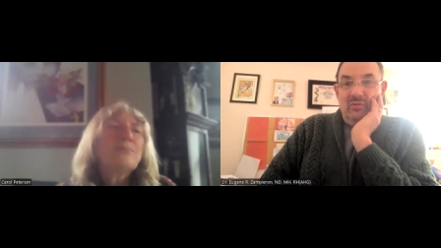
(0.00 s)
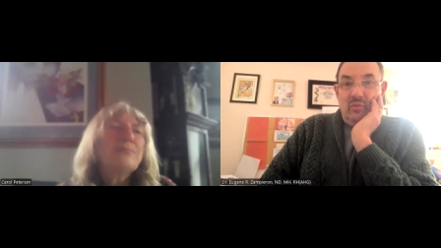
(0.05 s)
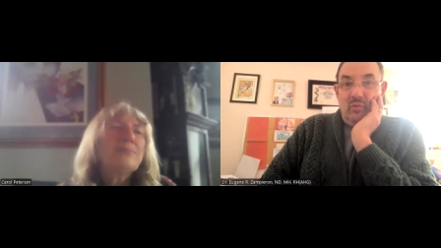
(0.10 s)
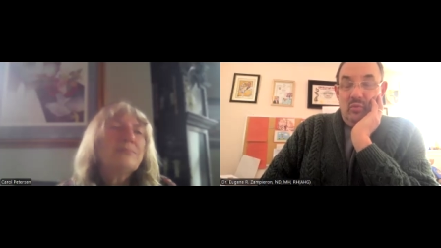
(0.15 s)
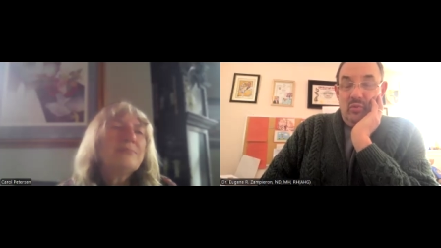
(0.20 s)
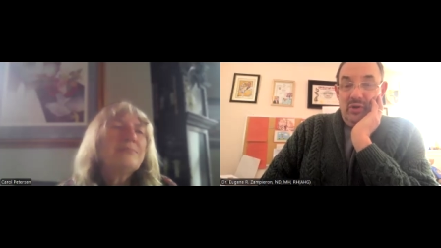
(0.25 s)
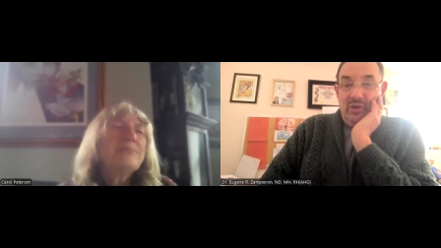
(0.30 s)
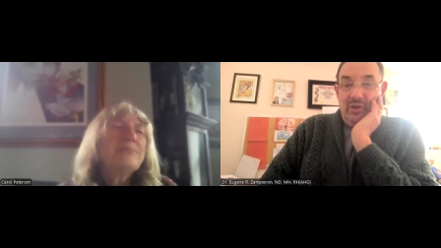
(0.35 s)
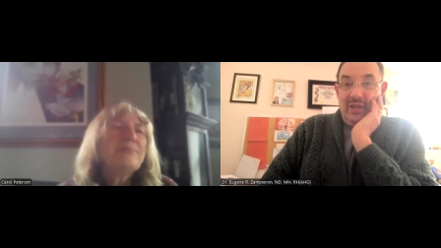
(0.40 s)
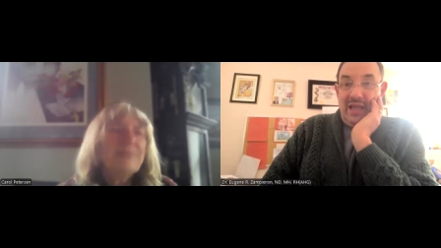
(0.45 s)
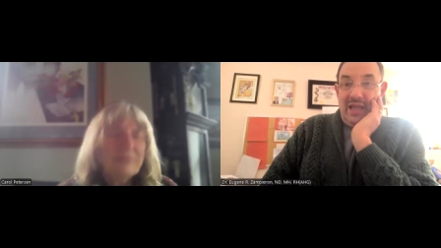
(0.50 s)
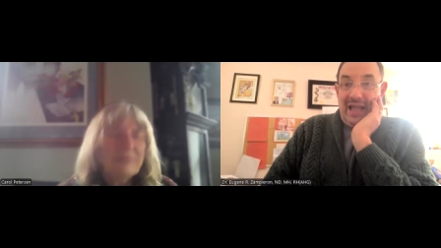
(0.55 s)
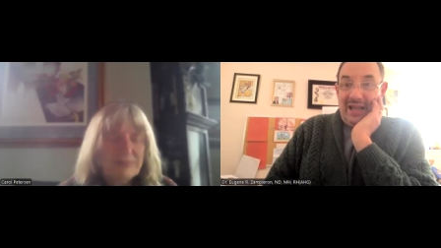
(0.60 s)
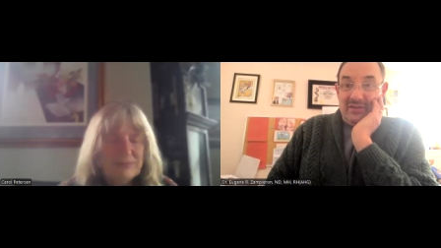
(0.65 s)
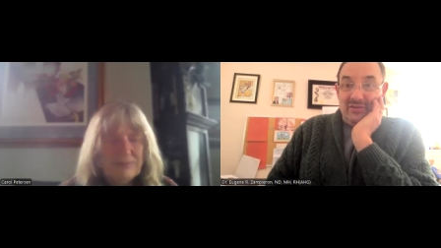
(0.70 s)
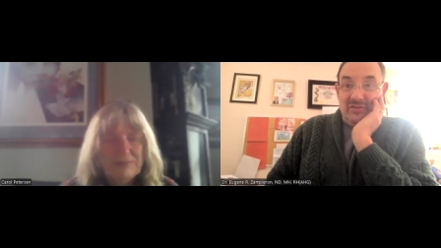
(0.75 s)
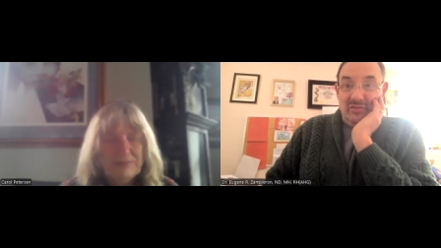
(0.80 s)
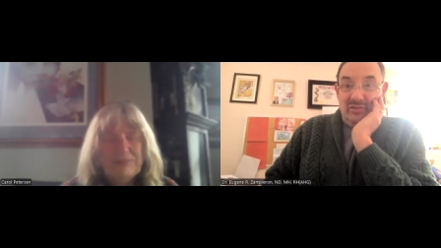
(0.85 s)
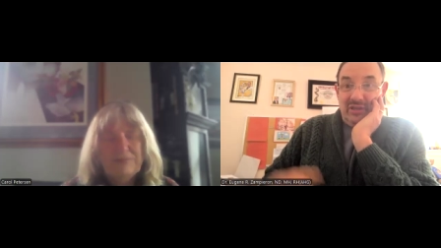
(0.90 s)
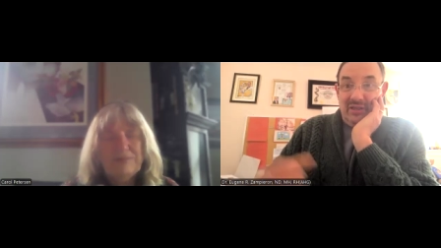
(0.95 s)
would
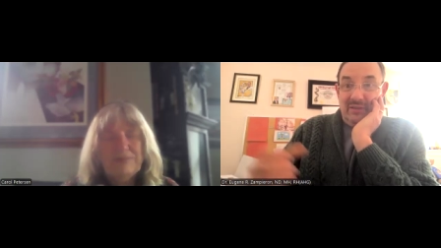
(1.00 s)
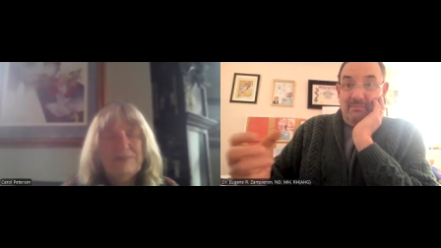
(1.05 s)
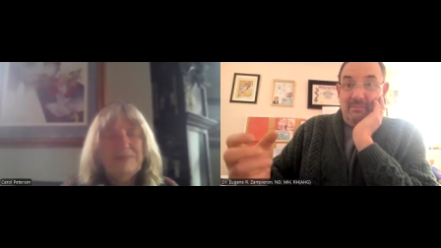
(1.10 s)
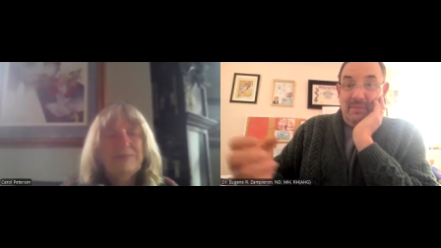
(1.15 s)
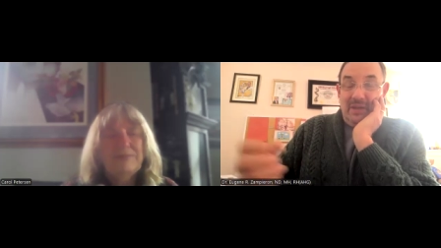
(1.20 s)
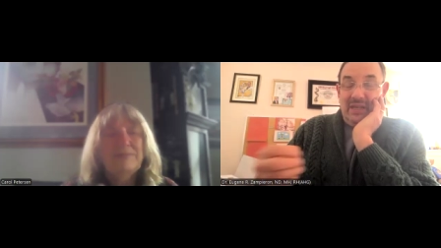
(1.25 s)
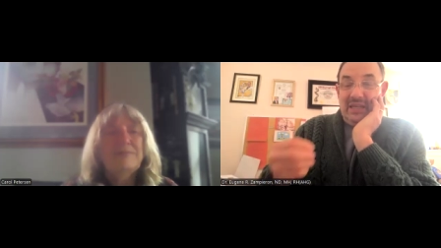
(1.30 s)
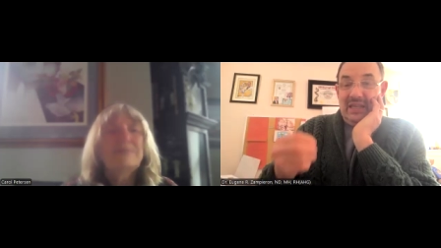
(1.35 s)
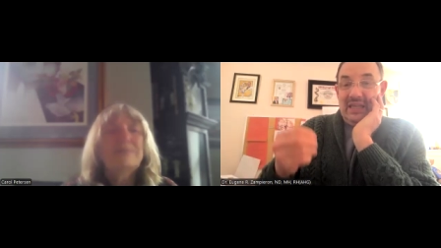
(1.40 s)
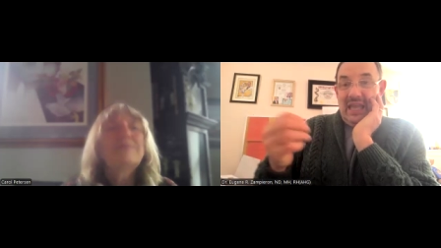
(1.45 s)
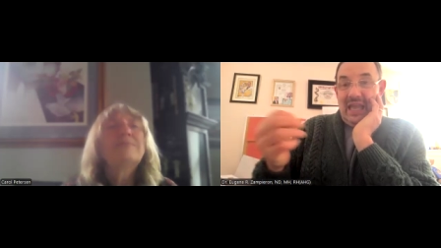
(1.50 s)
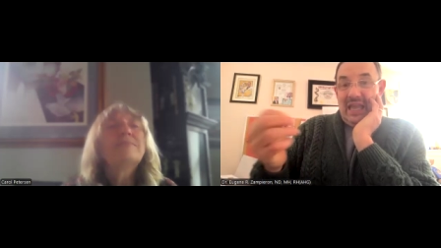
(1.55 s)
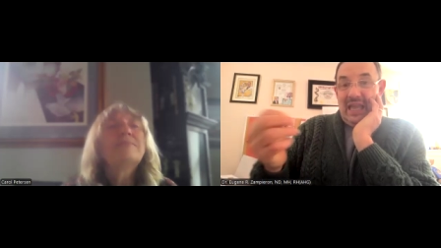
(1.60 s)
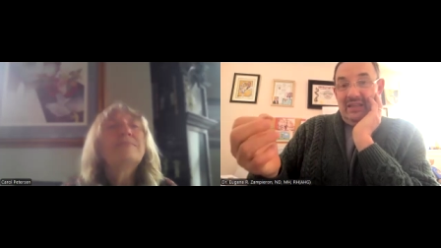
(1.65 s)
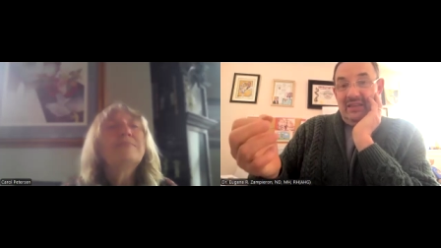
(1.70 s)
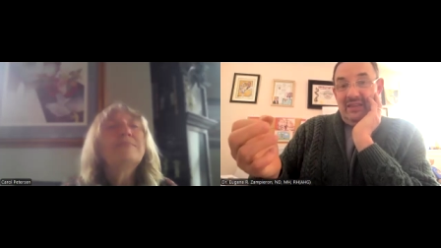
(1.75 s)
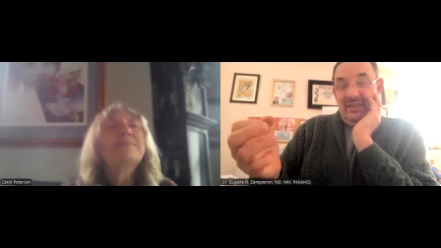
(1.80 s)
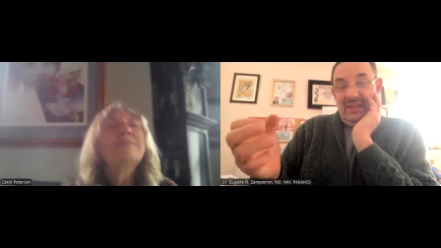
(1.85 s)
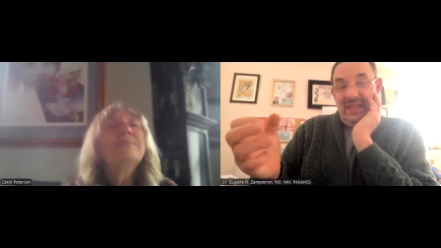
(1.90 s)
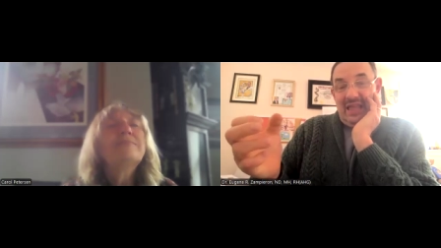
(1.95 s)
actually
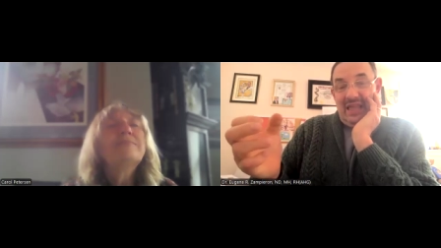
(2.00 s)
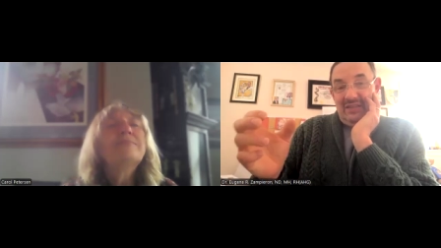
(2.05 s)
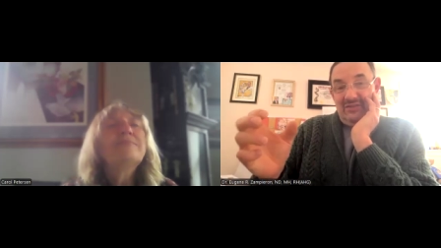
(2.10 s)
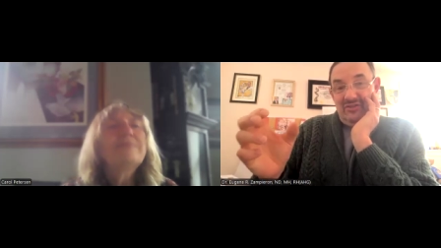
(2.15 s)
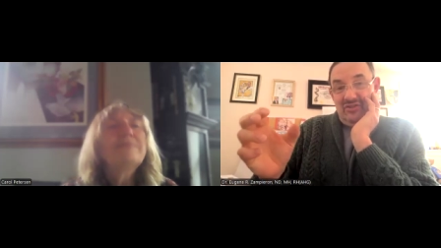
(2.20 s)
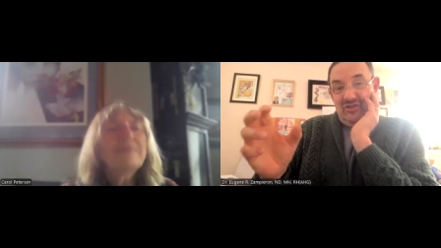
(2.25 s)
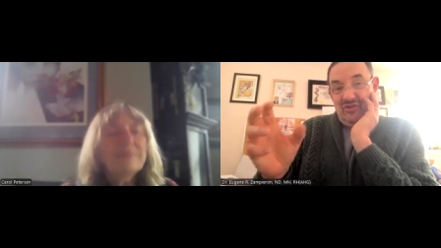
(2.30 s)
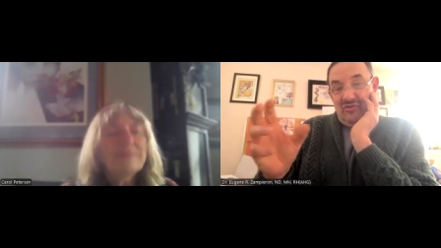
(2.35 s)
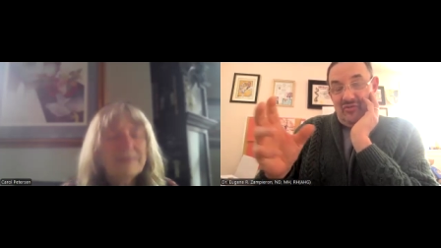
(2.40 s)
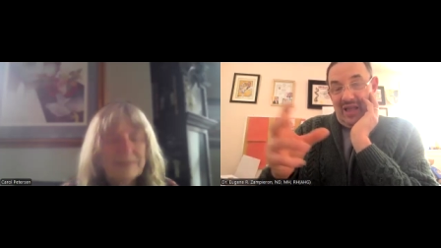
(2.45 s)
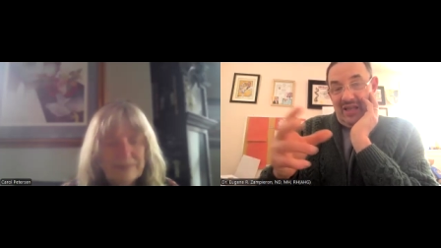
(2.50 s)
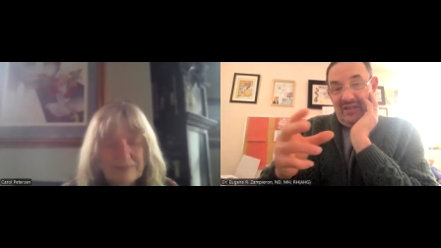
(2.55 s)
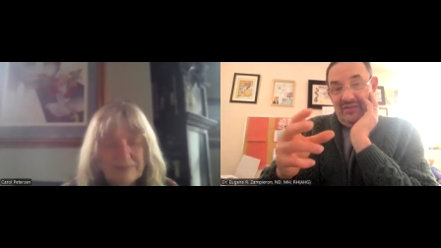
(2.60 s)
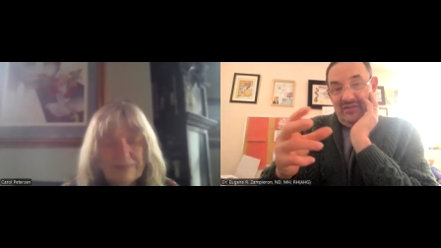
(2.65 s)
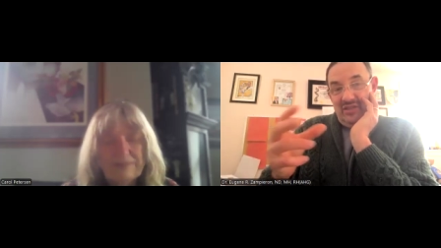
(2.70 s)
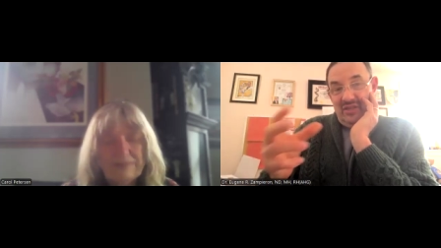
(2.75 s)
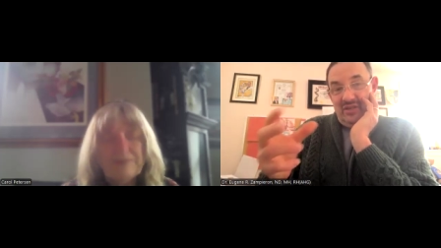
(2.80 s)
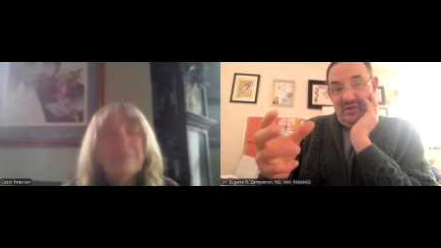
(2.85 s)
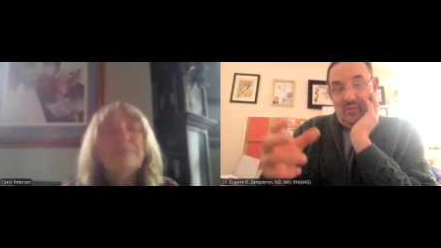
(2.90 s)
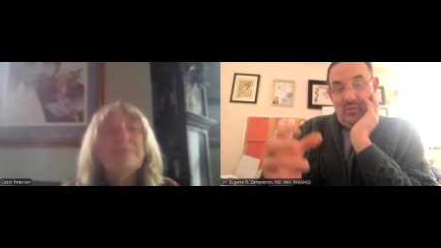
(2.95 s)
mitigate that
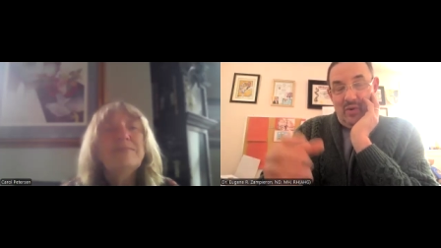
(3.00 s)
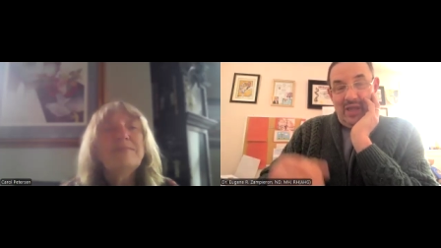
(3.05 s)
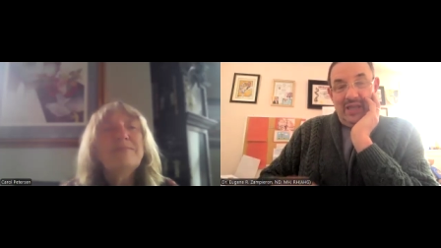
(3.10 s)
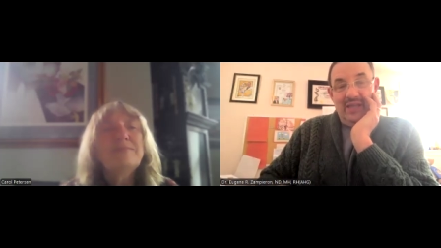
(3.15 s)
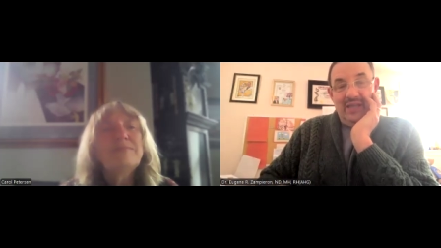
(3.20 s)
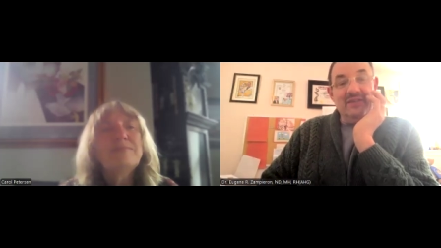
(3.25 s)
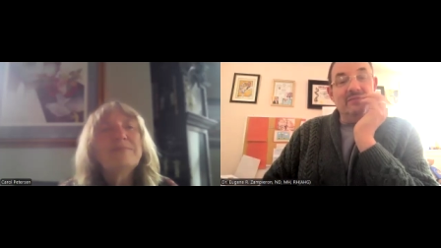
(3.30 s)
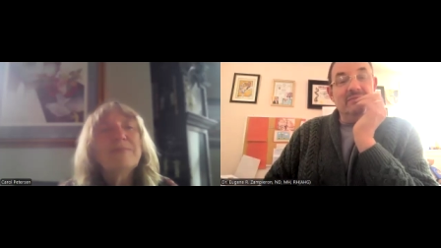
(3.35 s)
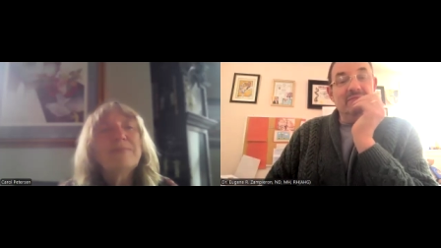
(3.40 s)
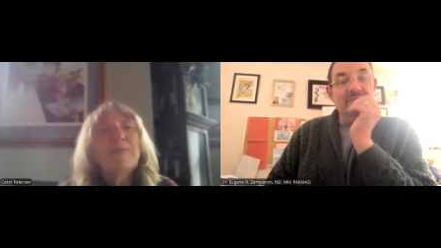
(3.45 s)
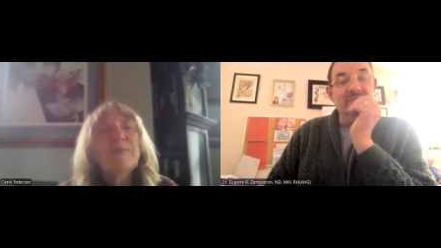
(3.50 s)
stress in a way.